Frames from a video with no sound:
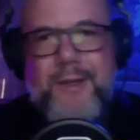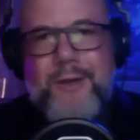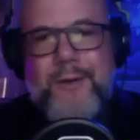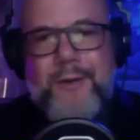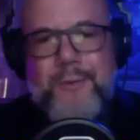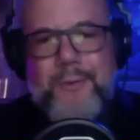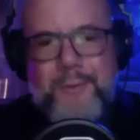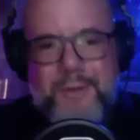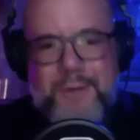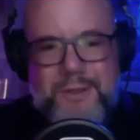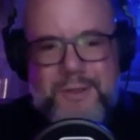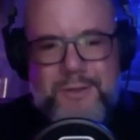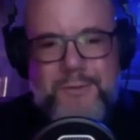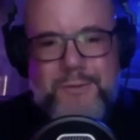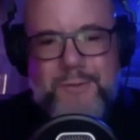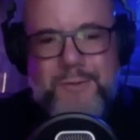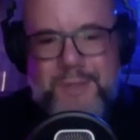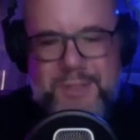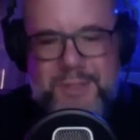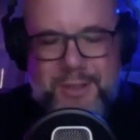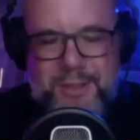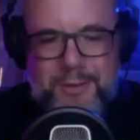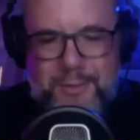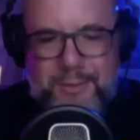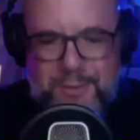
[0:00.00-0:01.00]
which which
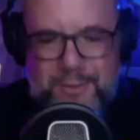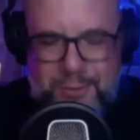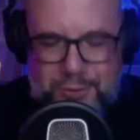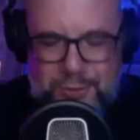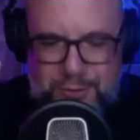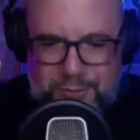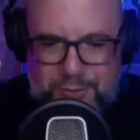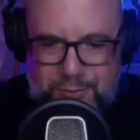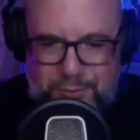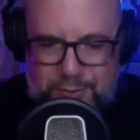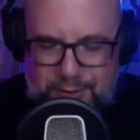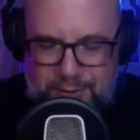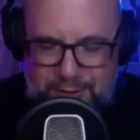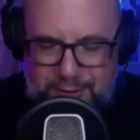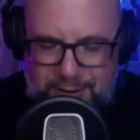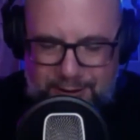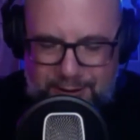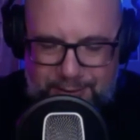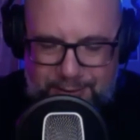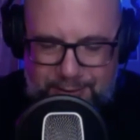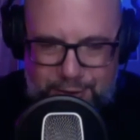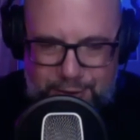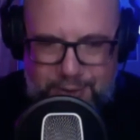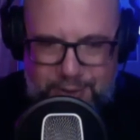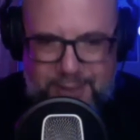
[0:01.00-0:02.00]
I I
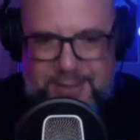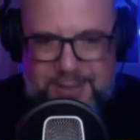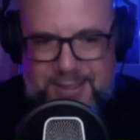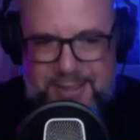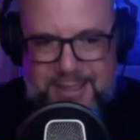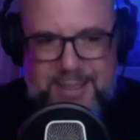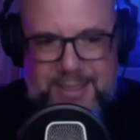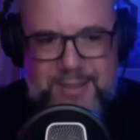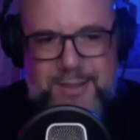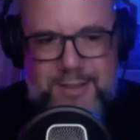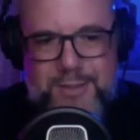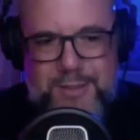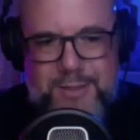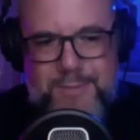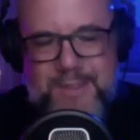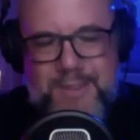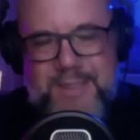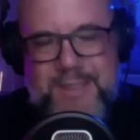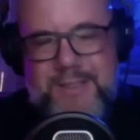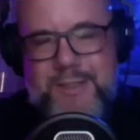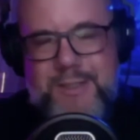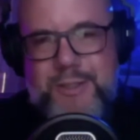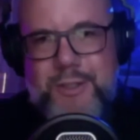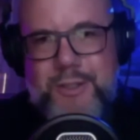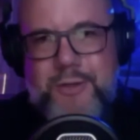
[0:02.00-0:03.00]
try to get this
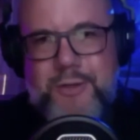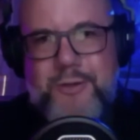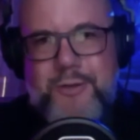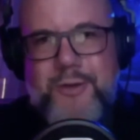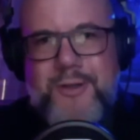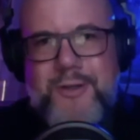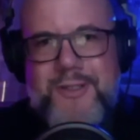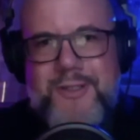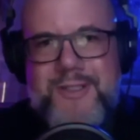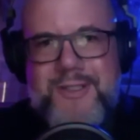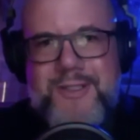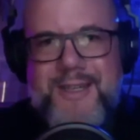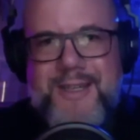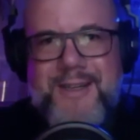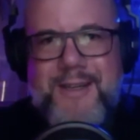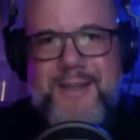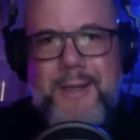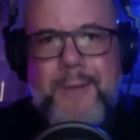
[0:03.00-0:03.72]
message across, that